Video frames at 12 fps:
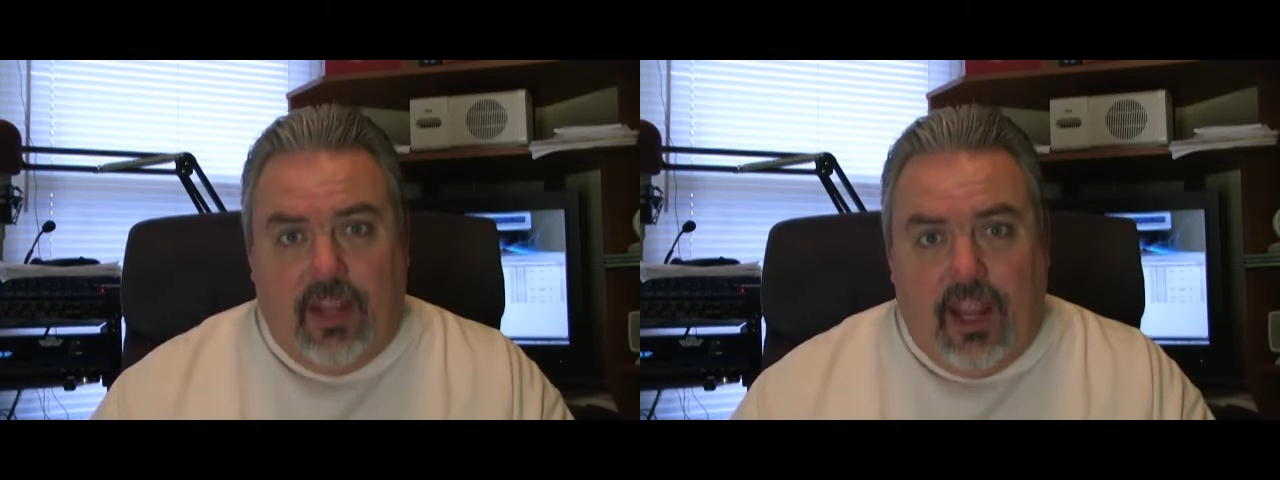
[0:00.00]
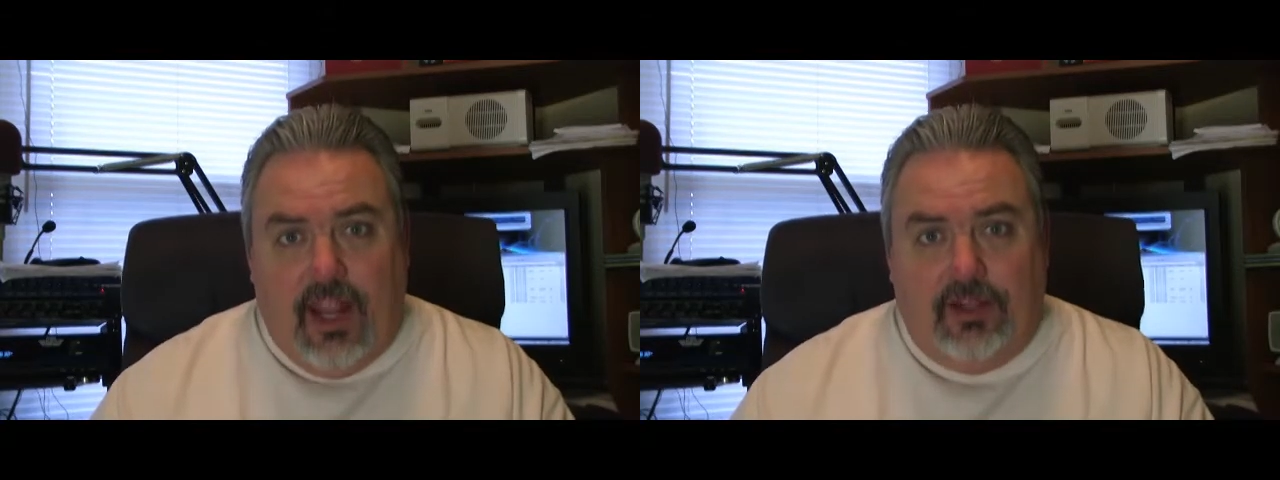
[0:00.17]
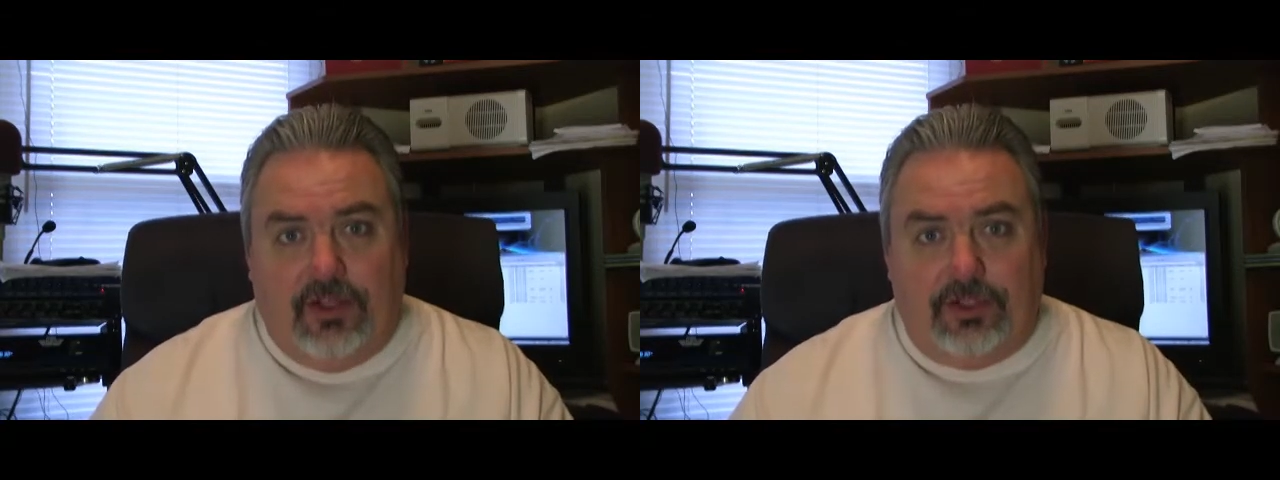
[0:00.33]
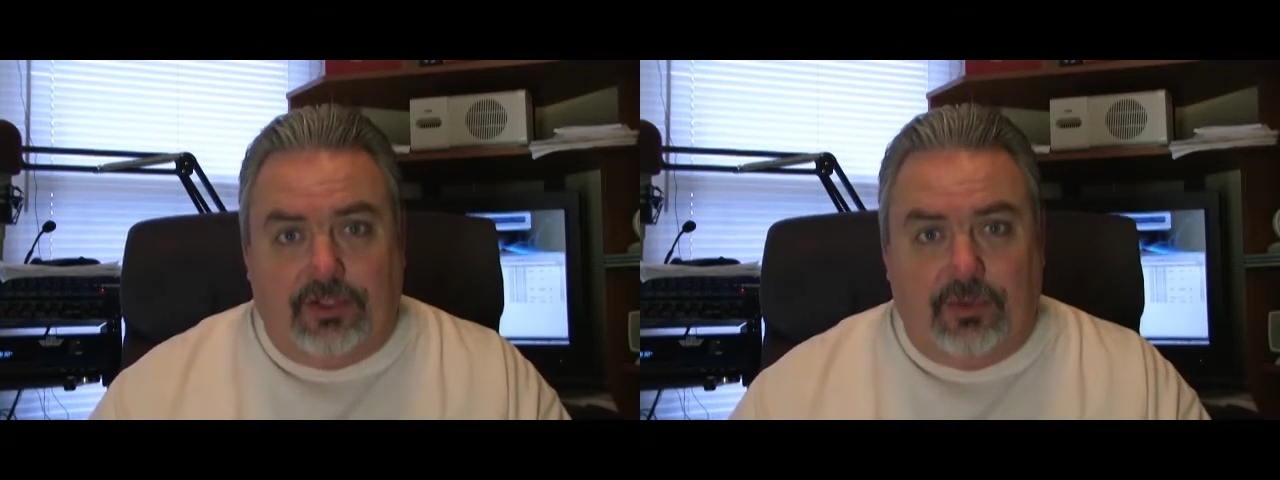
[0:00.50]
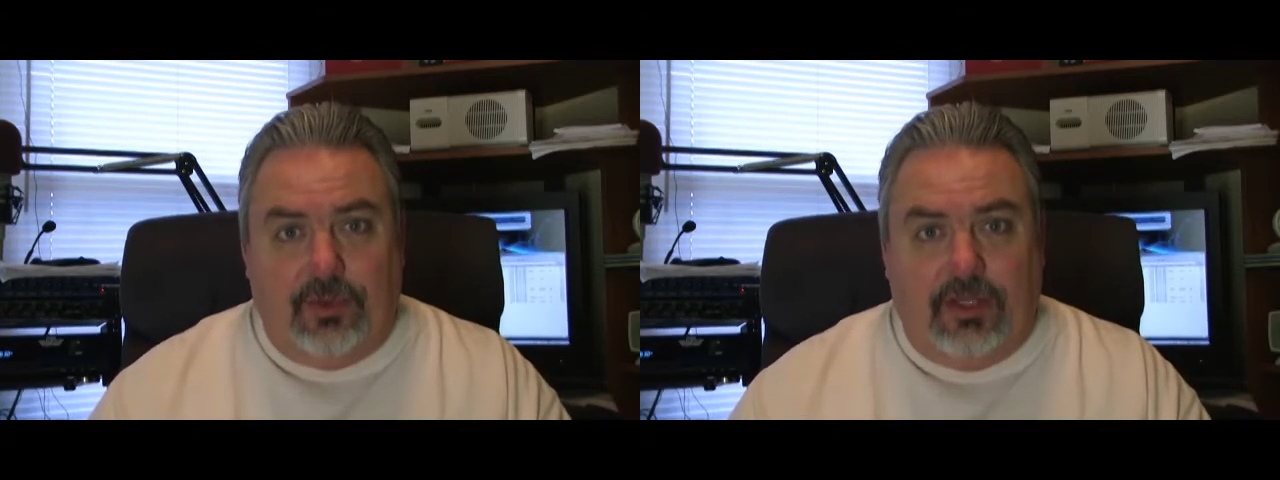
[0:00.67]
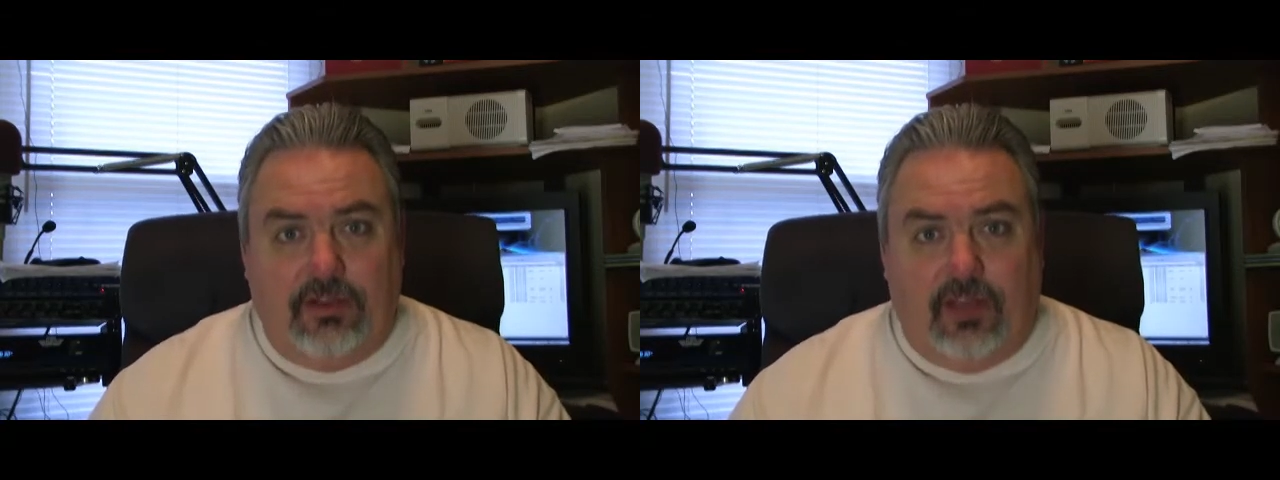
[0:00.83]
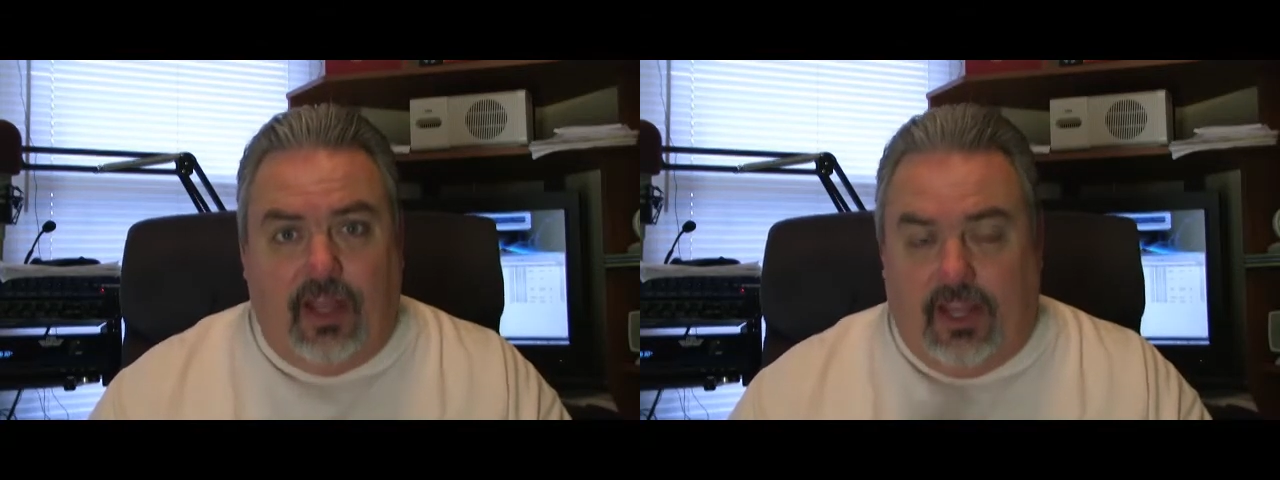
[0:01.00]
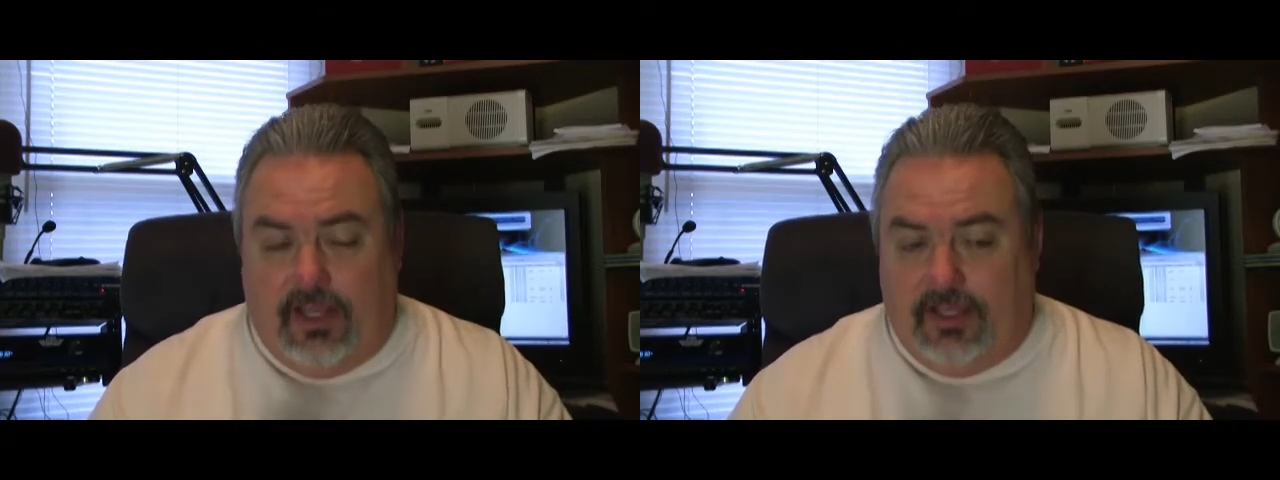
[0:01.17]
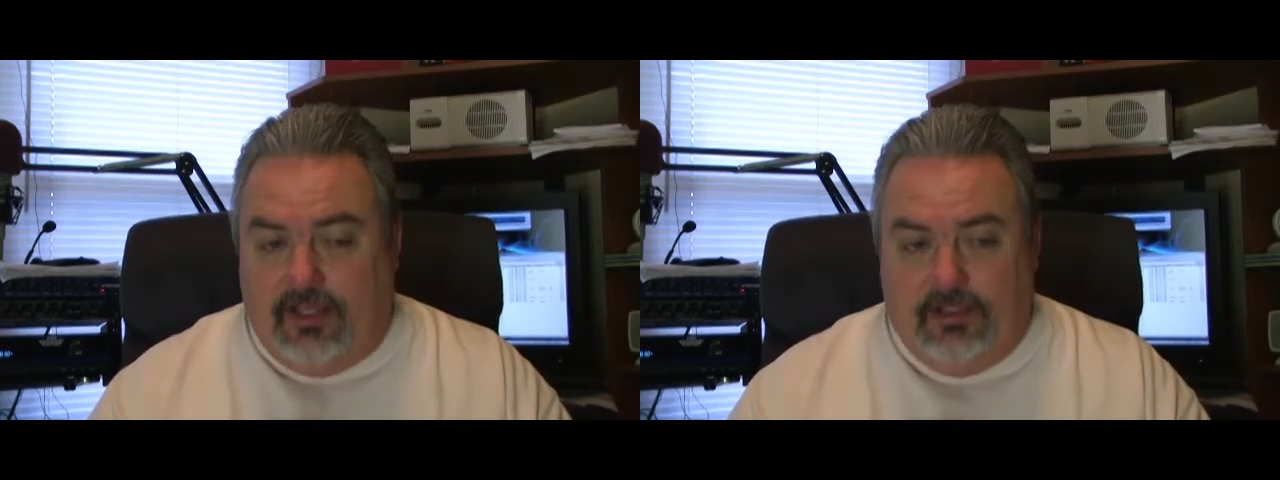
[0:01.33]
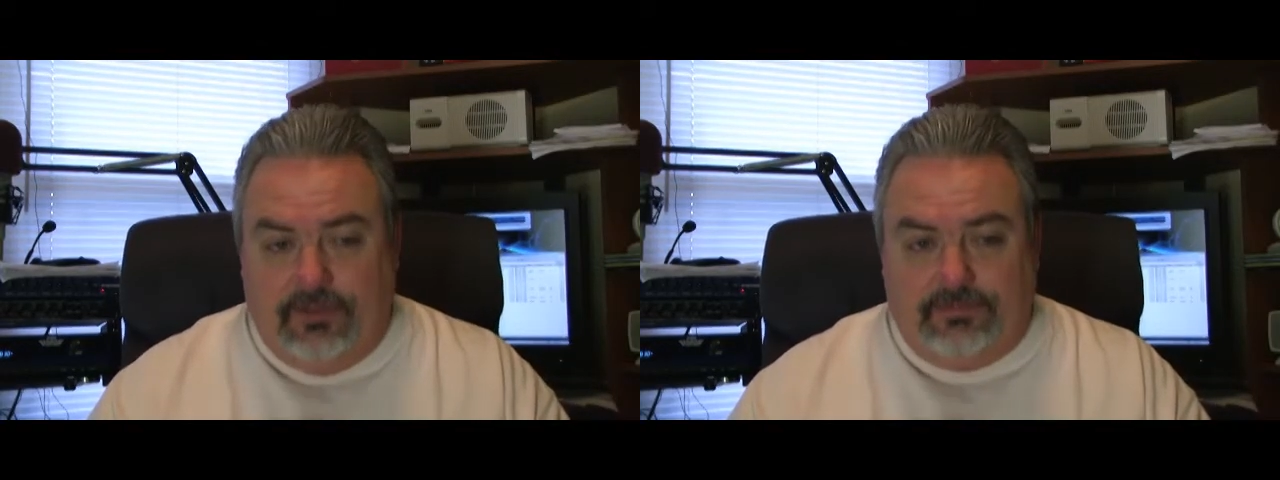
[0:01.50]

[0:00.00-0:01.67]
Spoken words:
and they're doing like